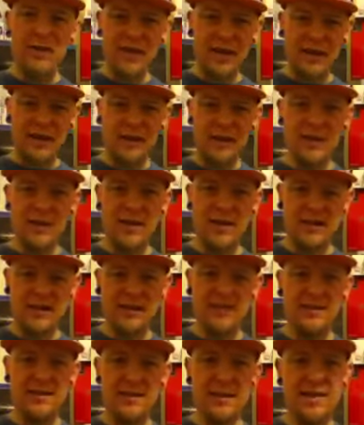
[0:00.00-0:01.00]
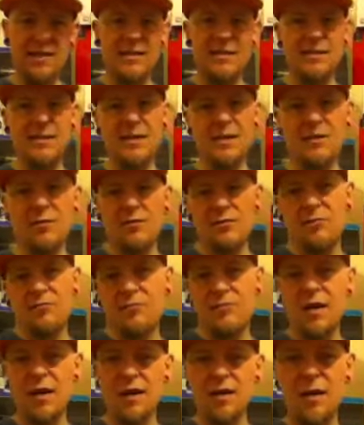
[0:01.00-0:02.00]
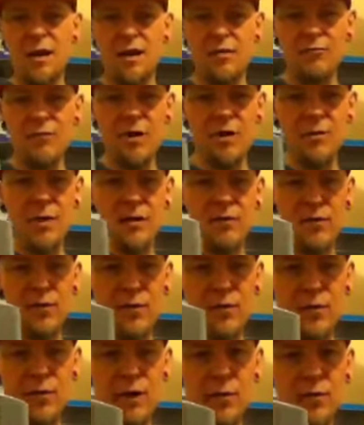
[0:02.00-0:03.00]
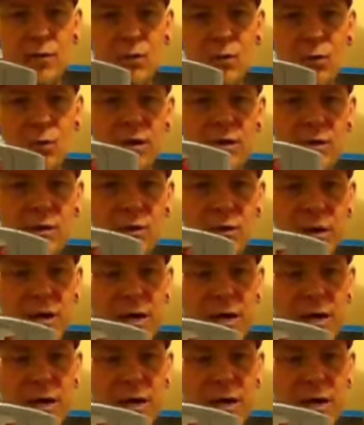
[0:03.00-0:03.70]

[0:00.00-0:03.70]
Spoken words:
fanatic fan, as I said, so I can't really moan for free, but whether I'll